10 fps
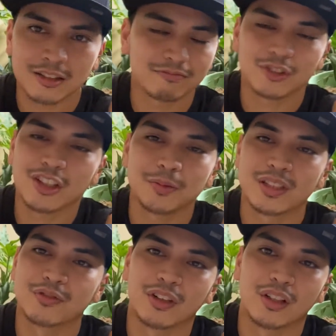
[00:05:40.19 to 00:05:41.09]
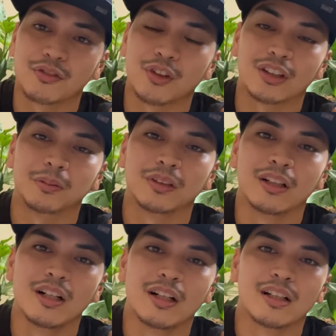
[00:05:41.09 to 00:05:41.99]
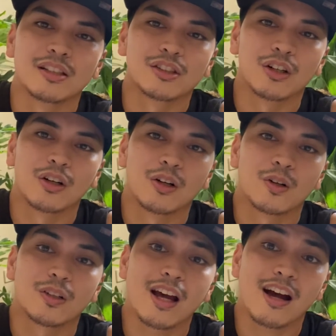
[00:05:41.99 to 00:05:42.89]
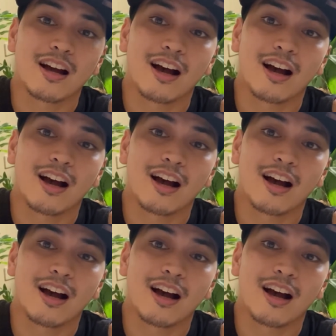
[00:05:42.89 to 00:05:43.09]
Trust me, it's very affordable. So yeah,